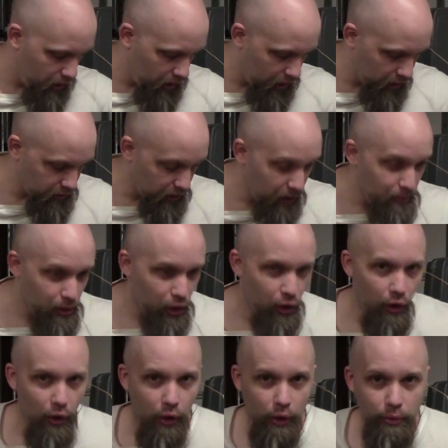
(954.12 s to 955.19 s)
As I
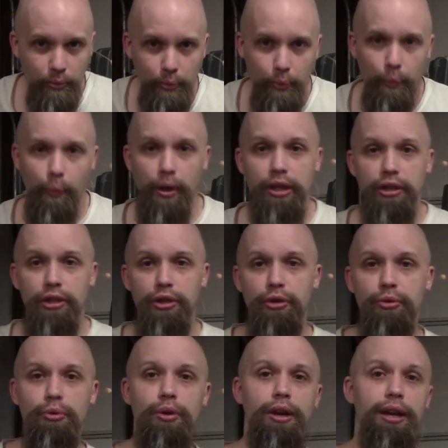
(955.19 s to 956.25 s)
recall, when
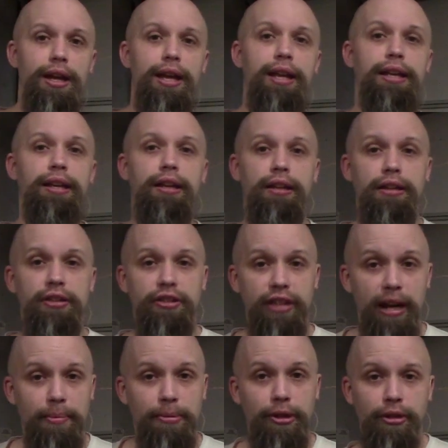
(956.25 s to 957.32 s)
you
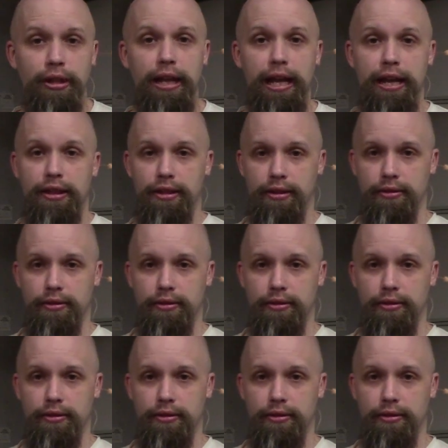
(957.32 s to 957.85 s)
set up your lathe,